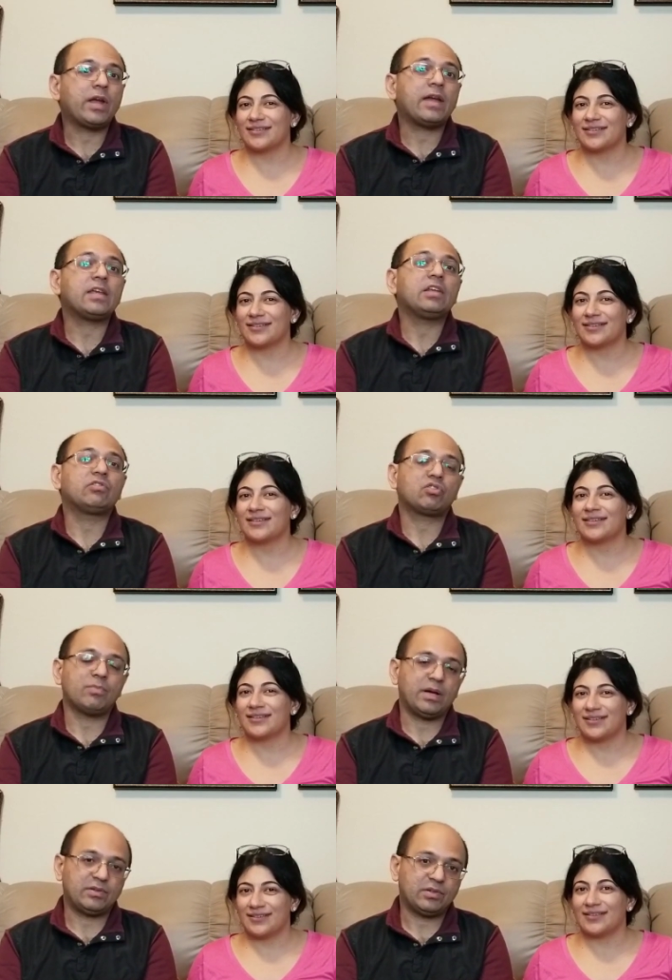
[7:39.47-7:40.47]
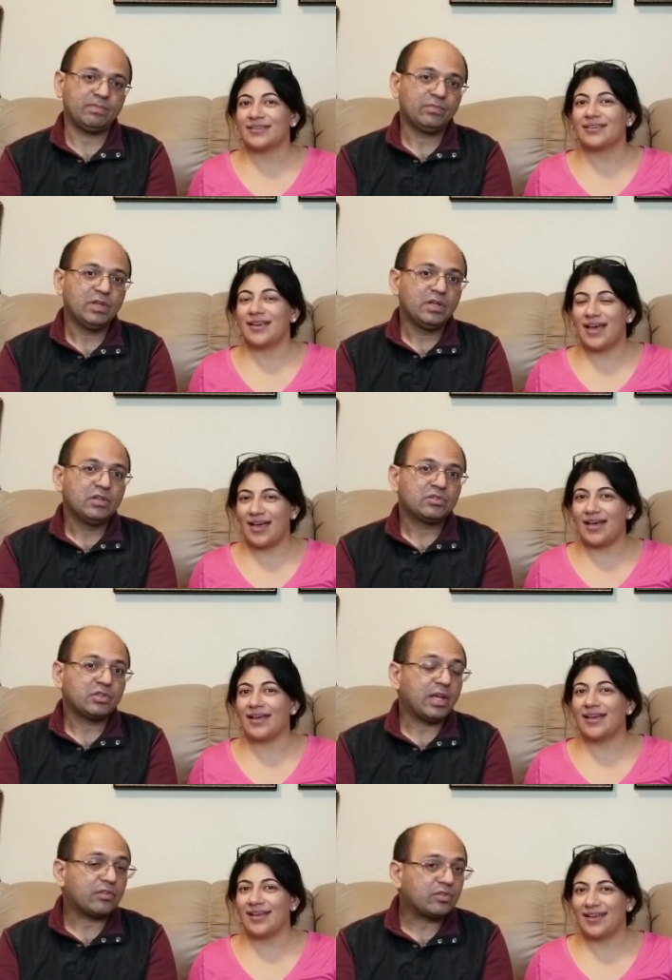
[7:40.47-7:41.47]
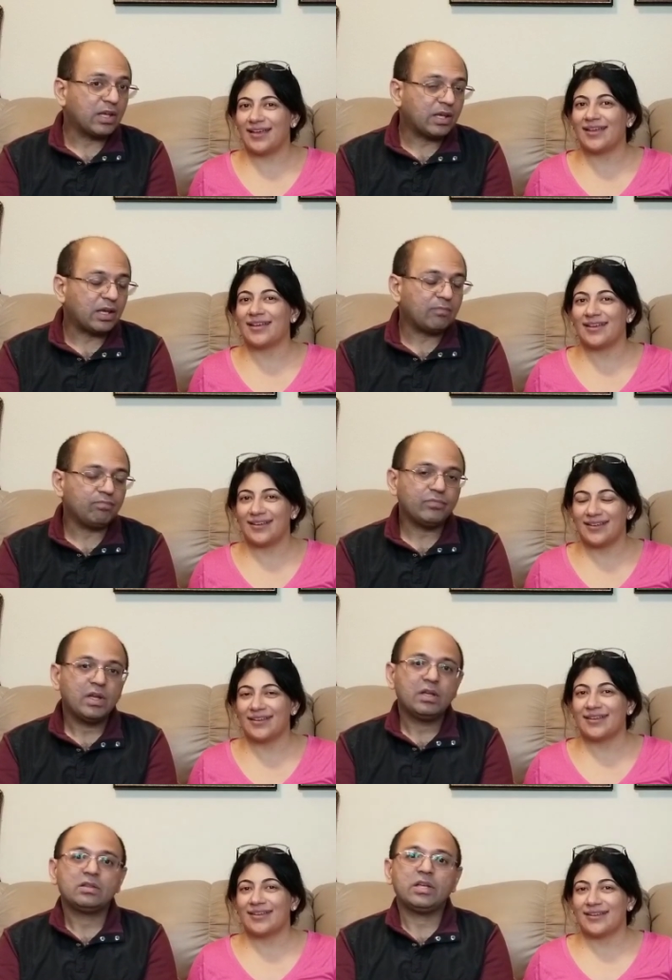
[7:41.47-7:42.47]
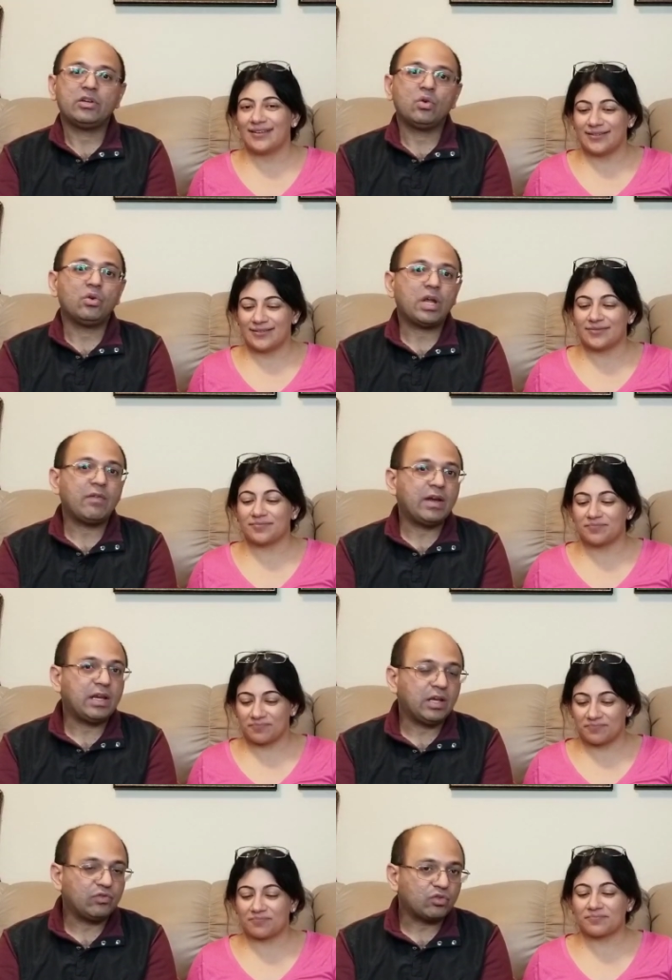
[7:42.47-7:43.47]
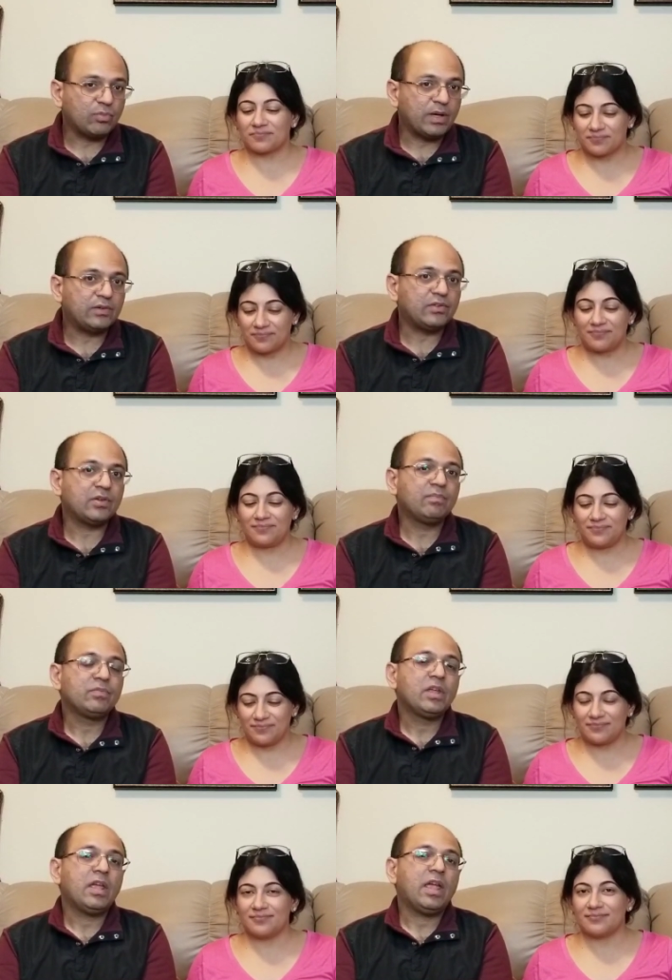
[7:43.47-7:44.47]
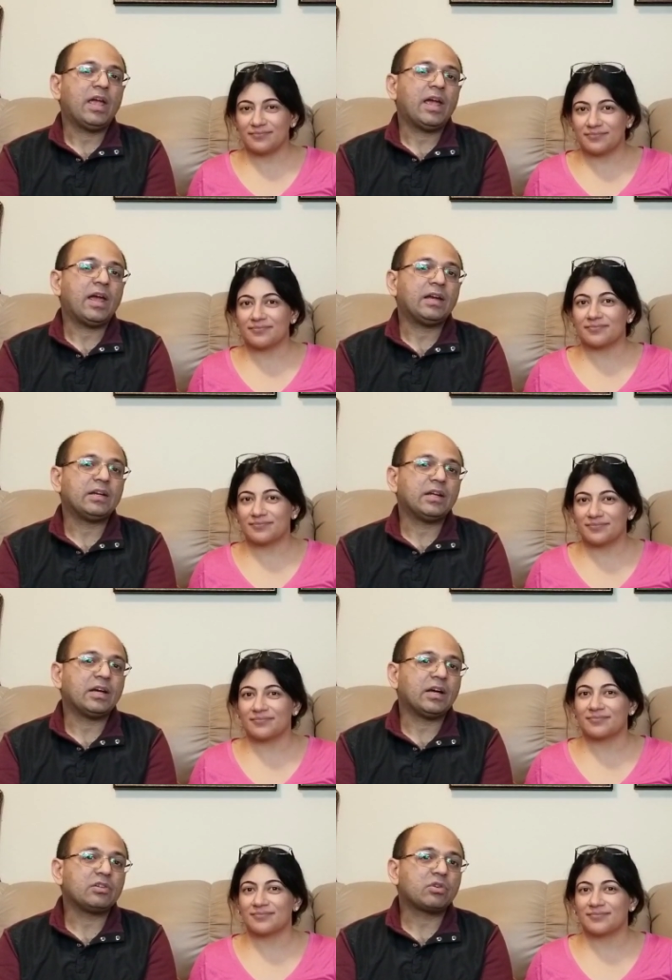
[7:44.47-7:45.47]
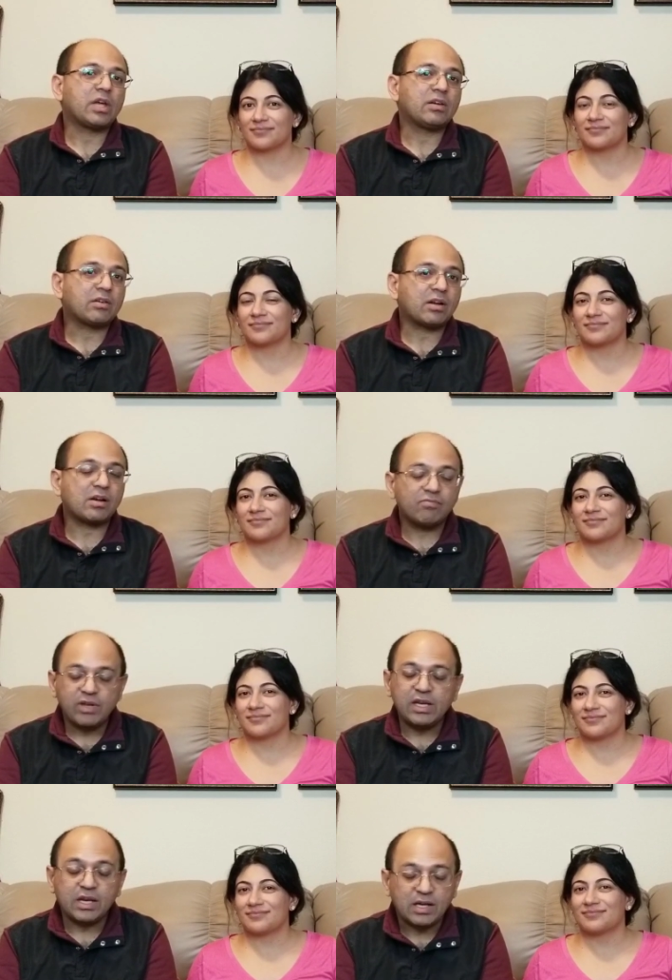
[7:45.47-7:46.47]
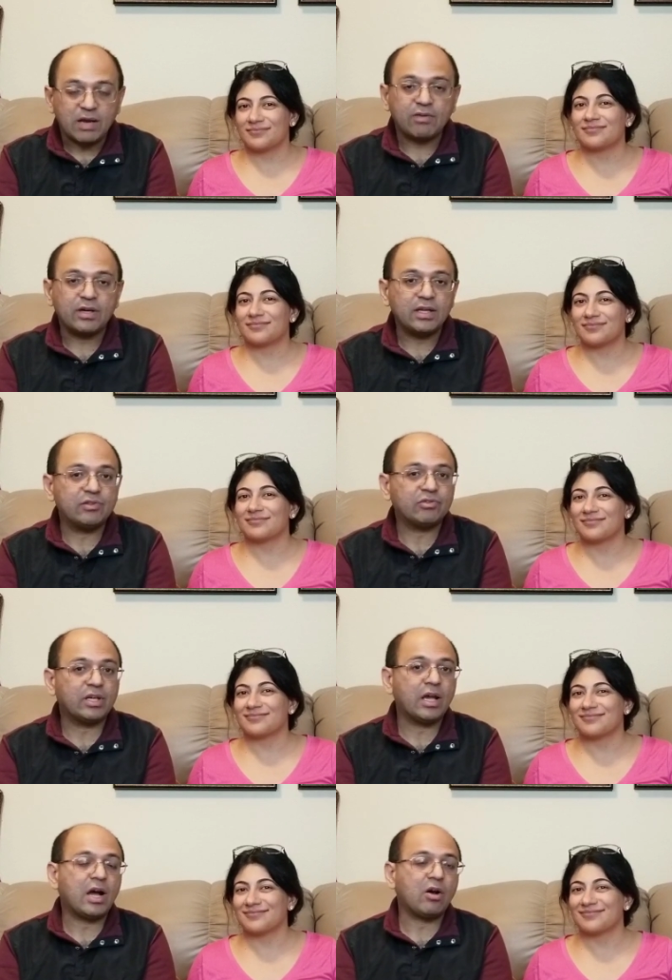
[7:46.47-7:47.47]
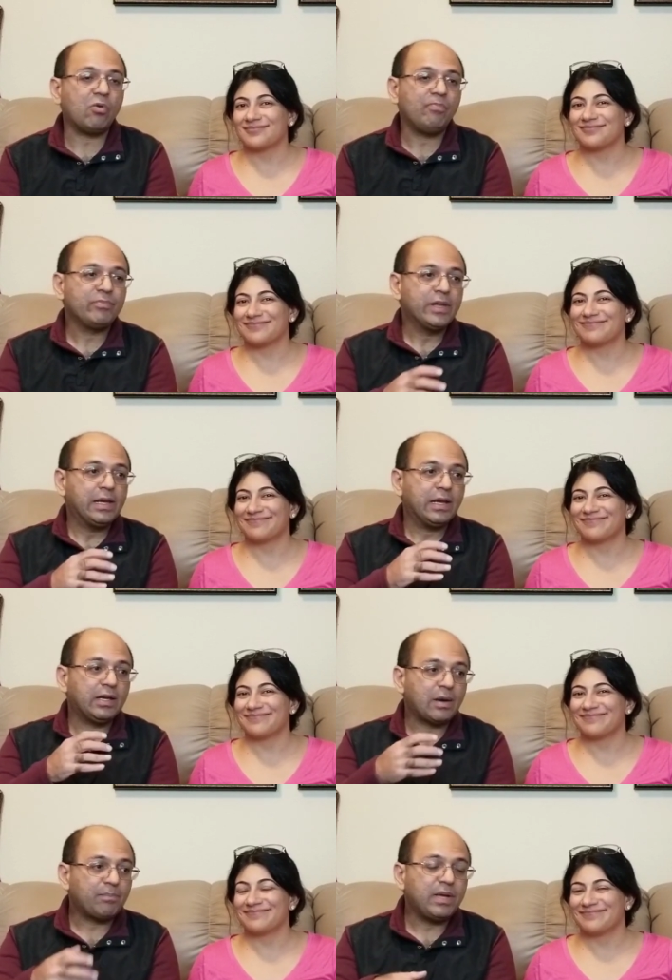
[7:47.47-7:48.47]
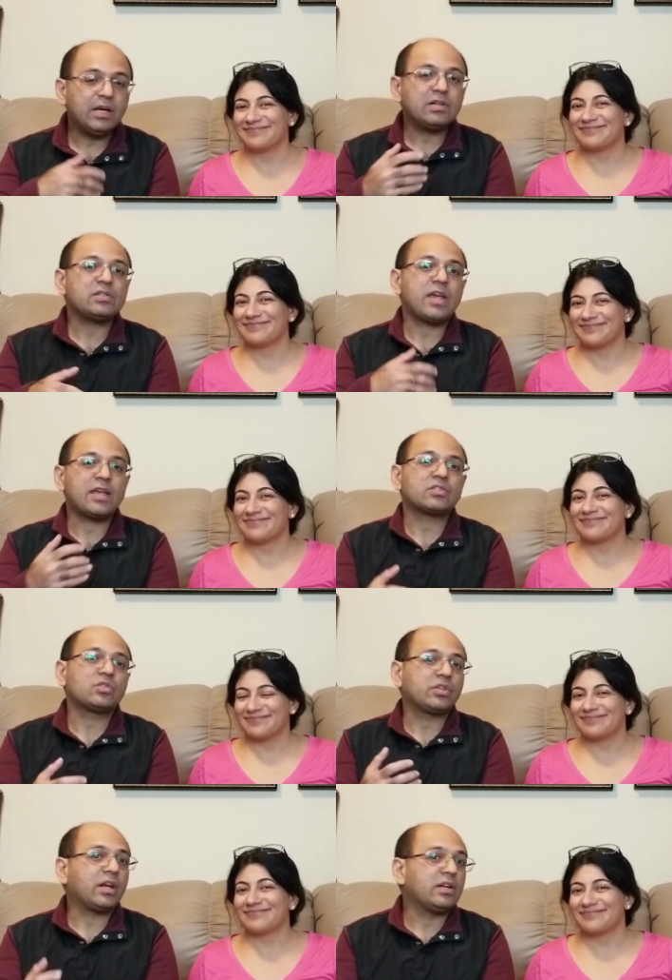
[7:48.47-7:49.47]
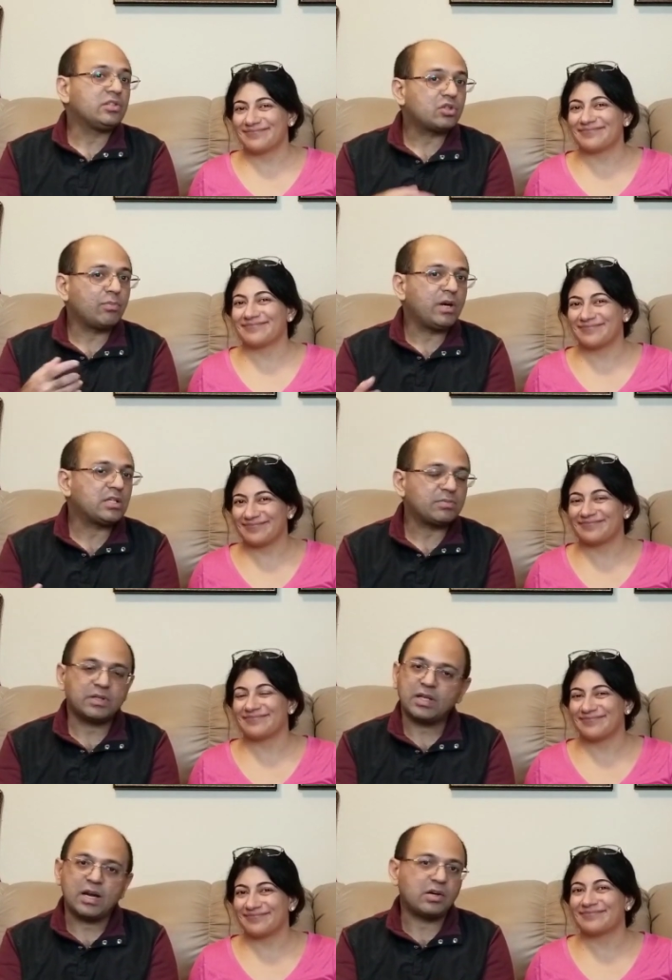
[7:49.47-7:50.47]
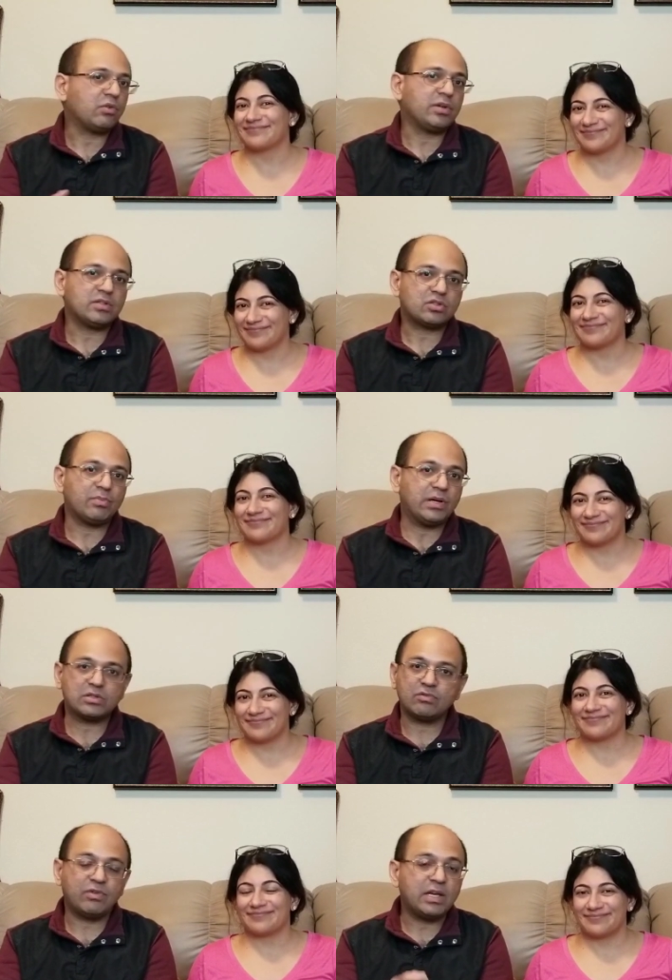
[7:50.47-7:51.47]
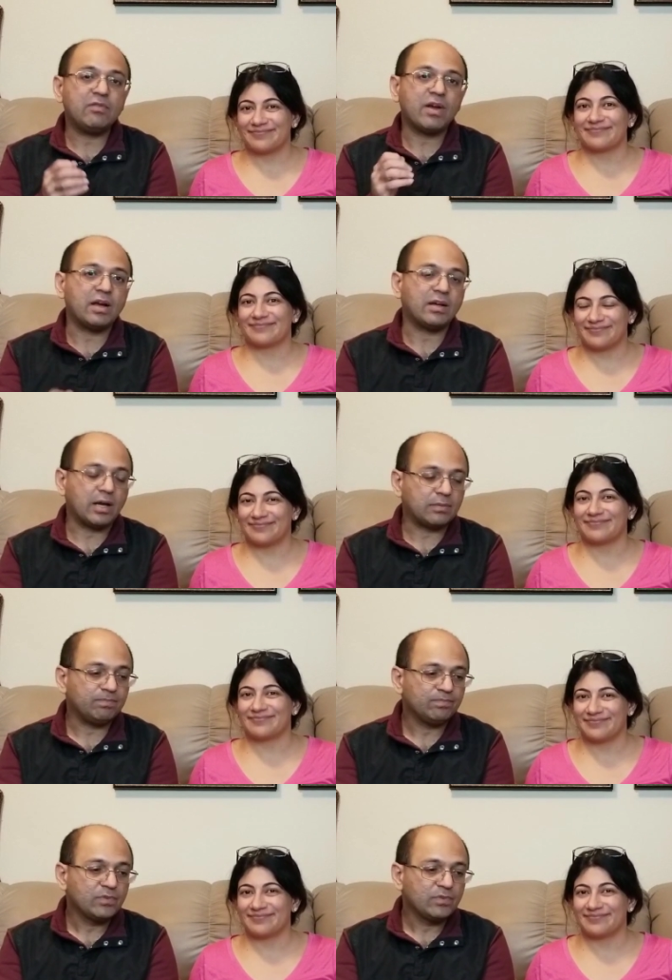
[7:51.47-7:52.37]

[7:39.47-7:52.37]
Speaker 1: any instruments. Yeah. So they are singing, they don't have any instruments, and uh, you can very cleverly see how it appears as though there are instruments, but there are no instruments. So very well done.